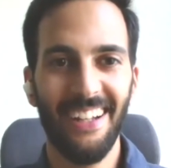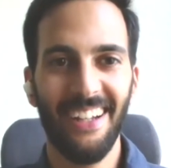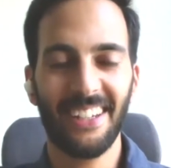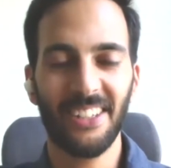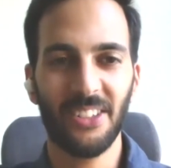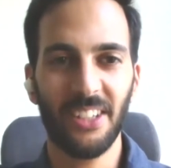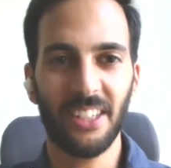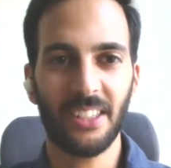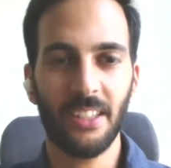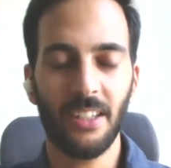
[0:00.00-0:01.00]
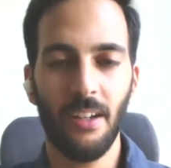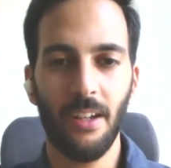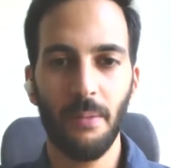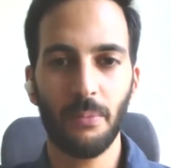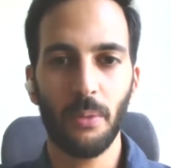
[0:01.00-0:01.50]
I can do that.
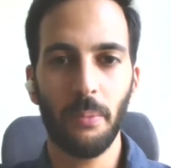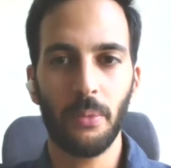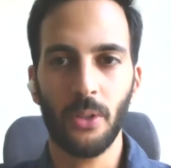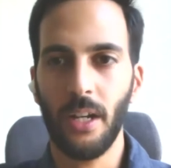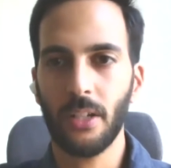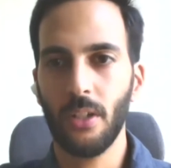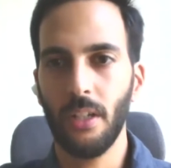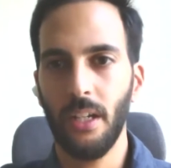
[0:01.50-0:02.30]
So actually,